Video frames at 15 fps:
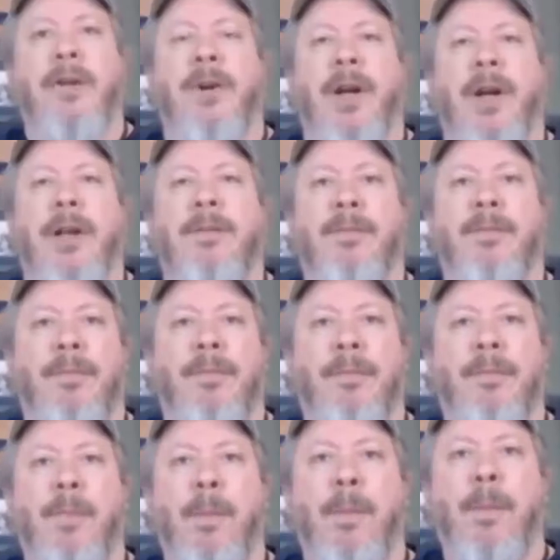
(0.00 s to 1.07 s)
They
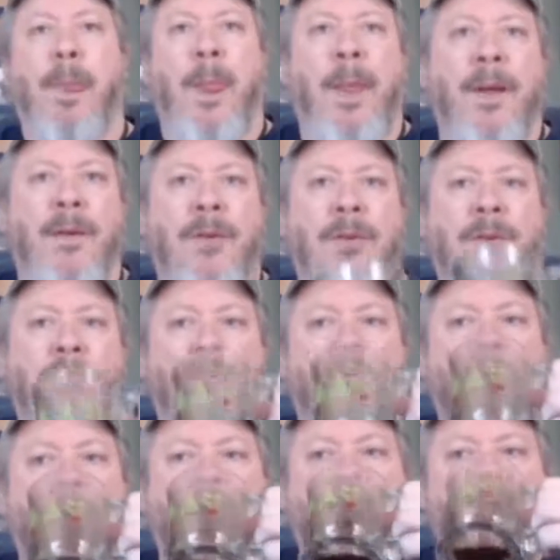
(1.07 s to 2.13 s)
like to
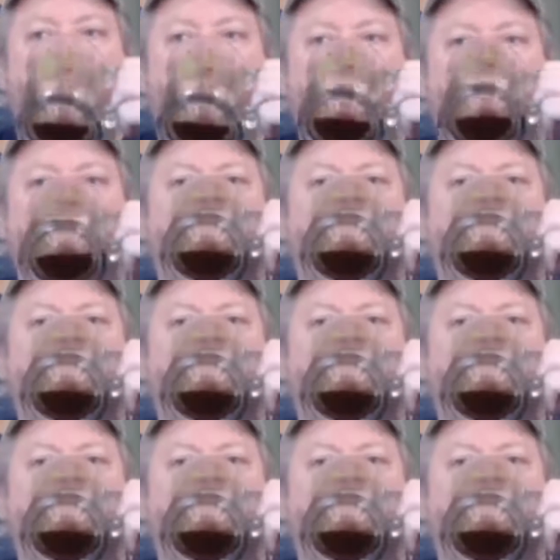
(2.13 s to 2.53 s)
constantly refer to this